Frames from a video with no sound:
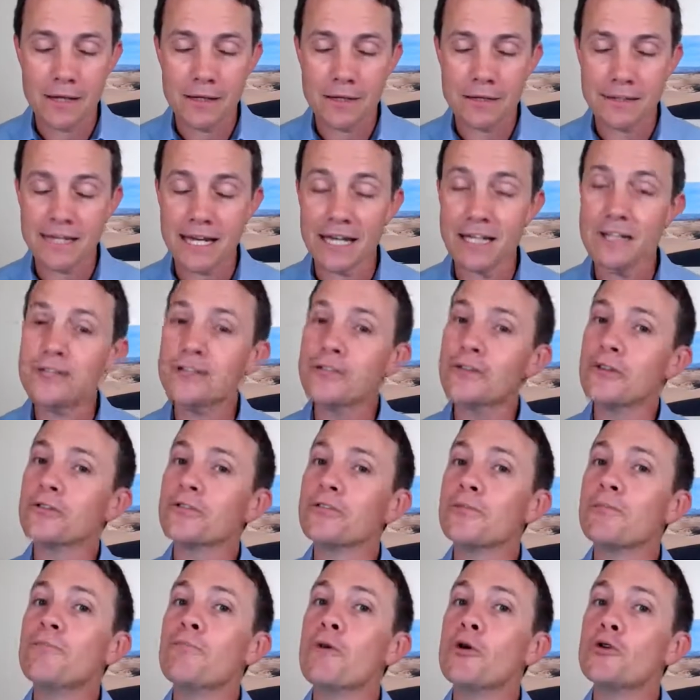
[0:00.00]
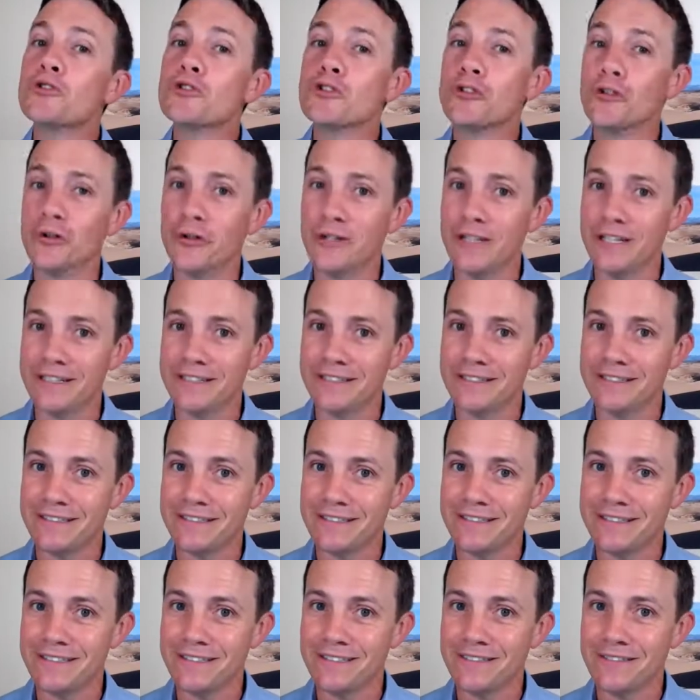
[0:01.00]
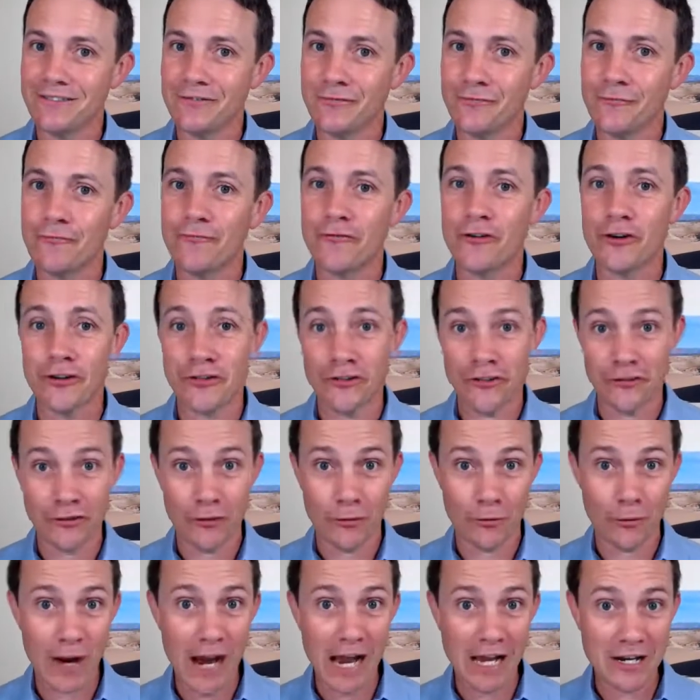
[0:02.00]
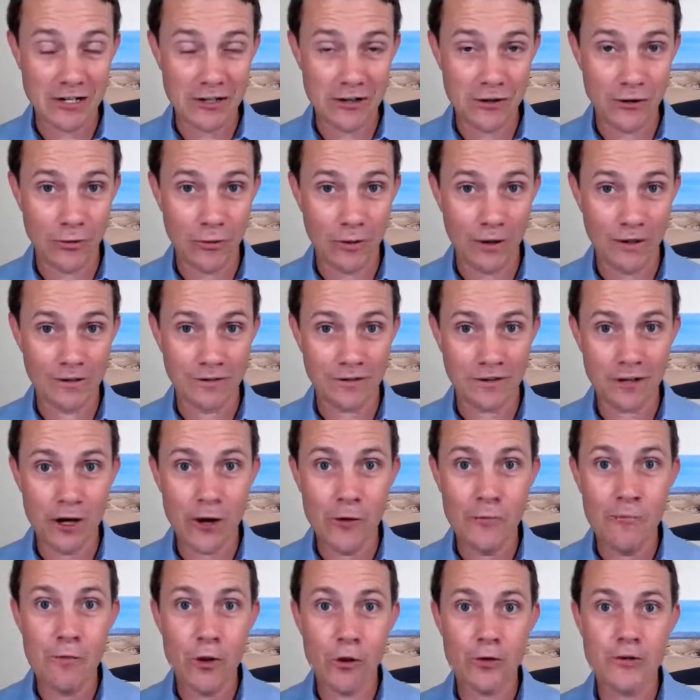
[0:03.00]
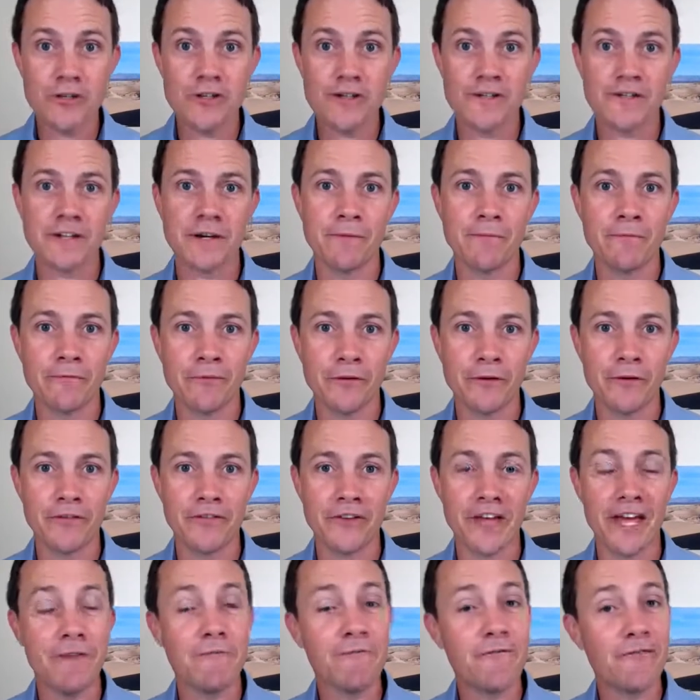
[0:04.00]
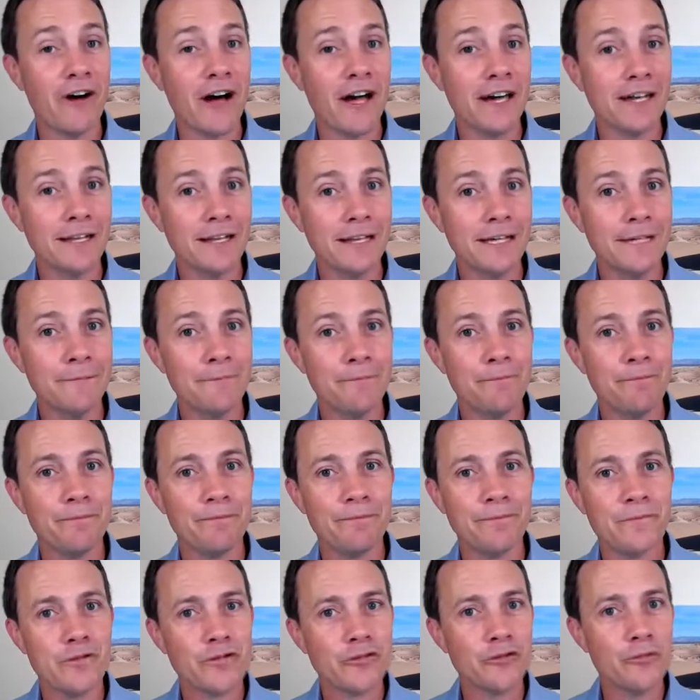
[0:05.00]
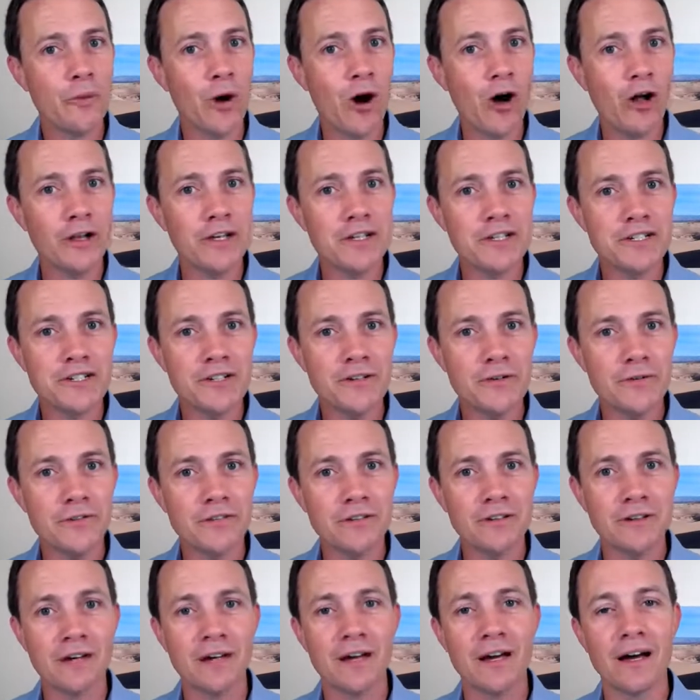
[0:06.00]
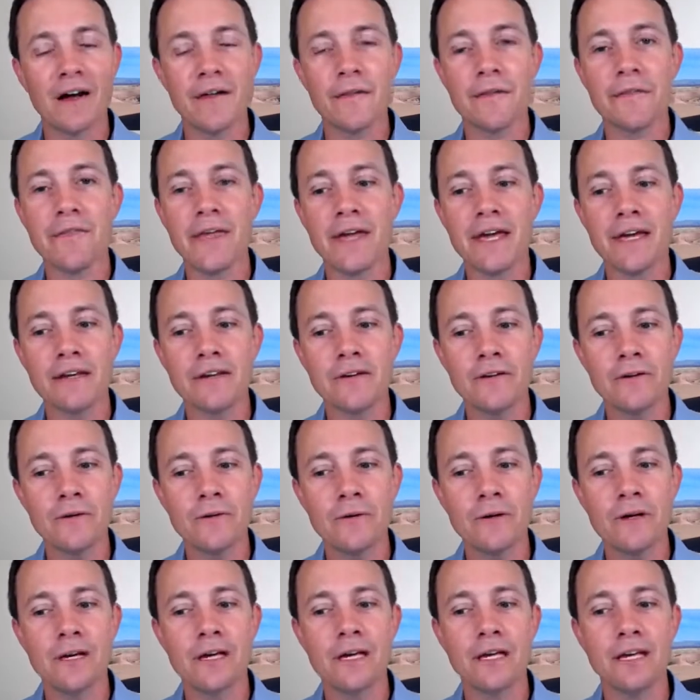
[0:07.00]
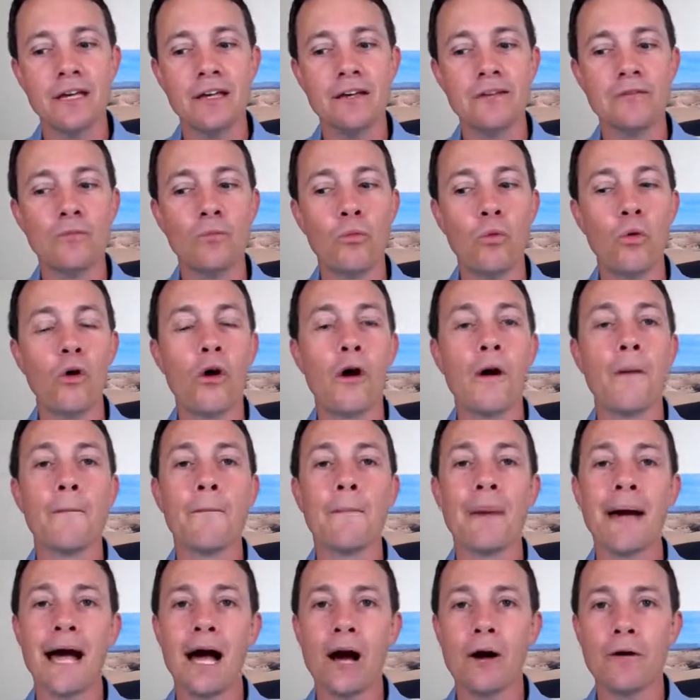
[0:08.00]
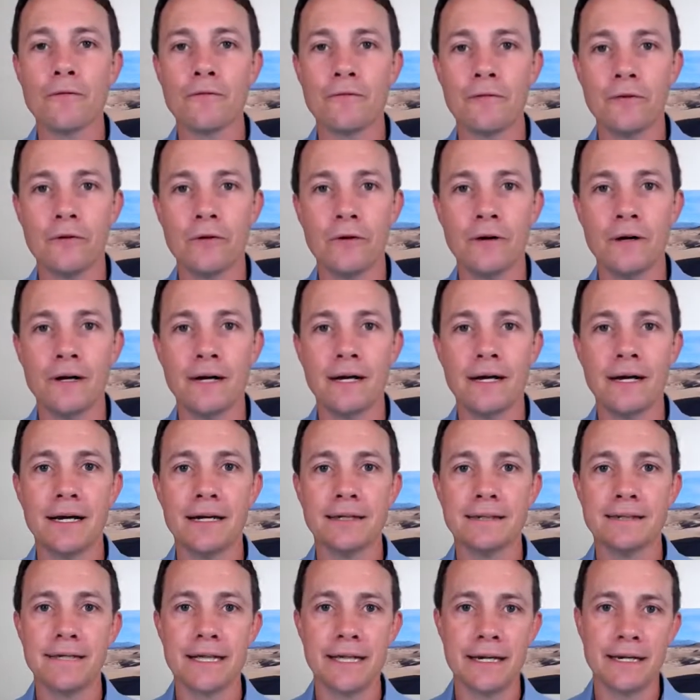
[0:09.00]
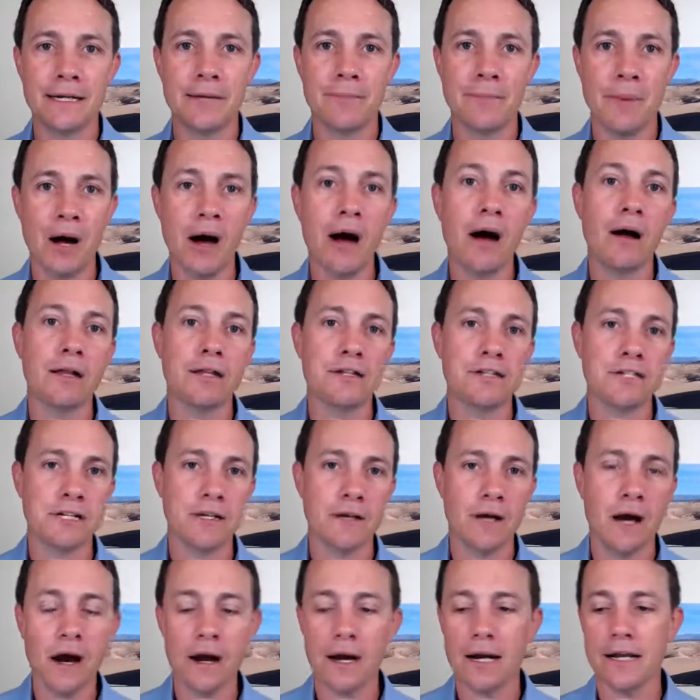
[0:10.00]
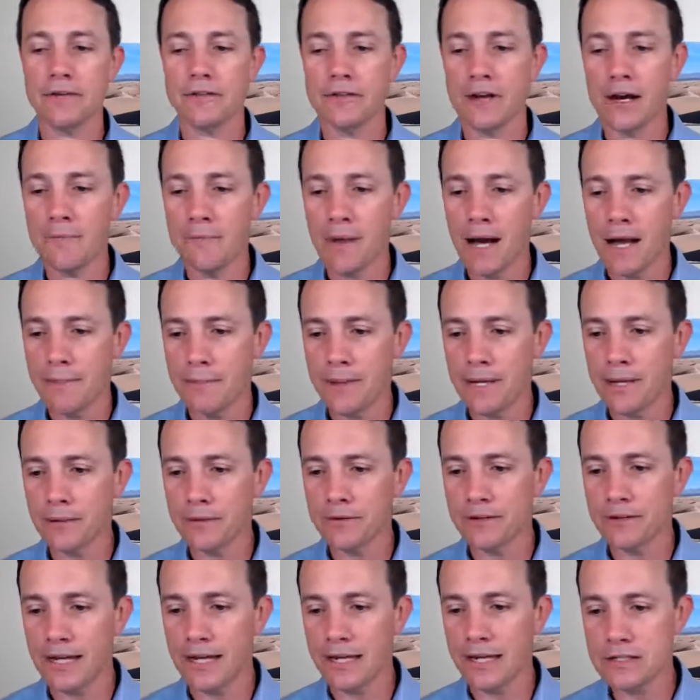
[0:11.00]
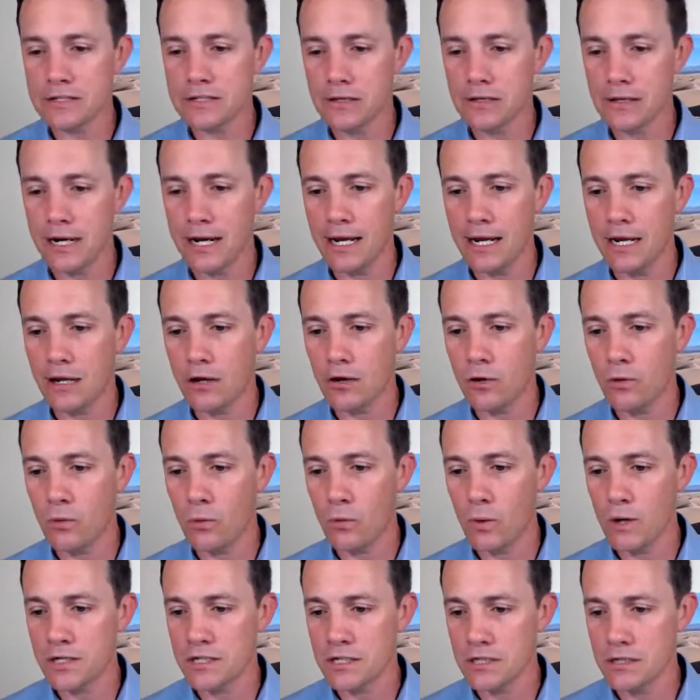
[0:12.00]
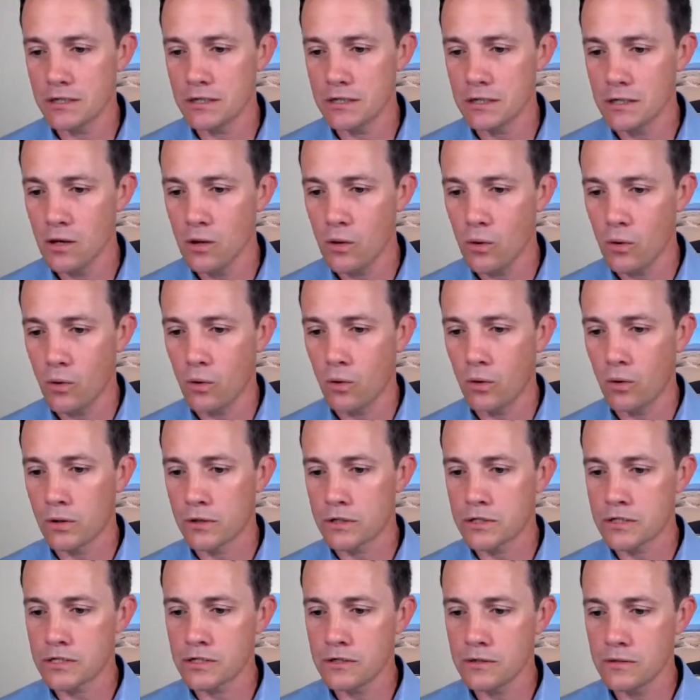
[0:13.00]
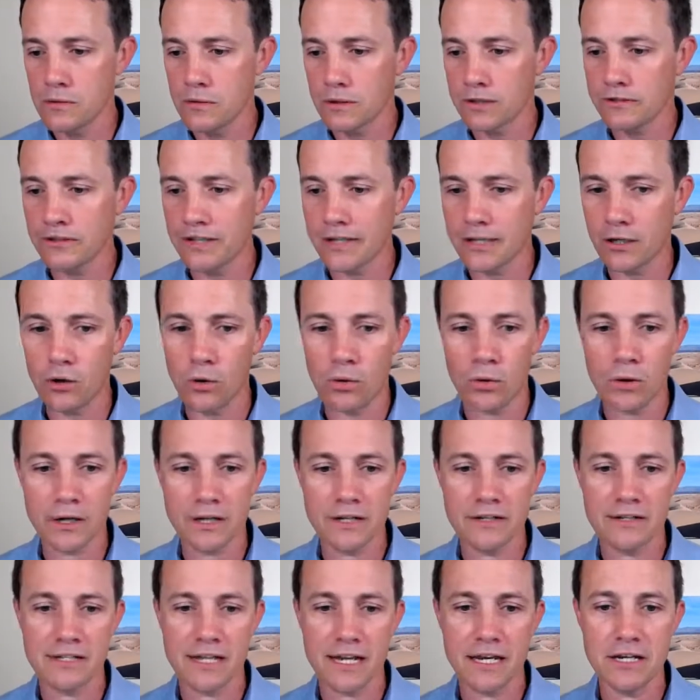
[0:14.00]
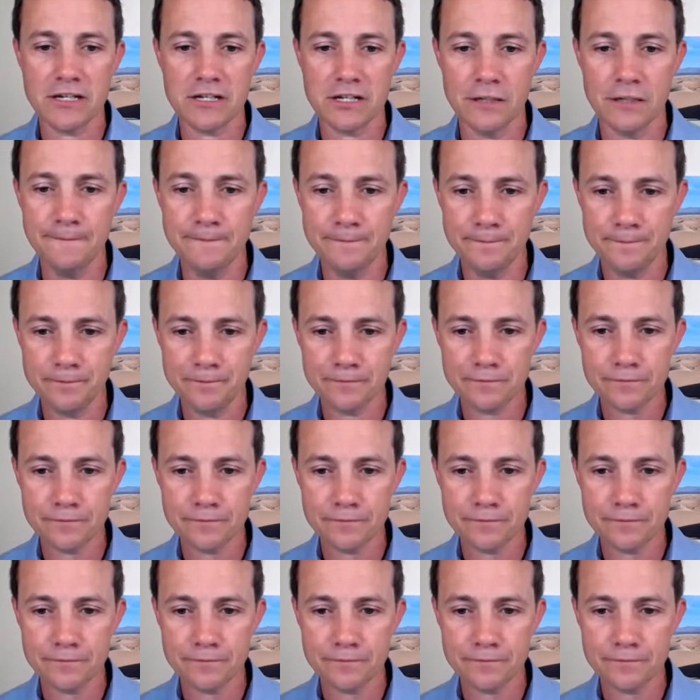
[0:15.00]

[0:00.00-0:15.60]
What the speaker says: tend to those emotional needs versus the rational ones. Emotions come first. And finally, small issues, a thank you is more powerful than an apology. All right, so I might be able to answer a question or two. It looks like an organization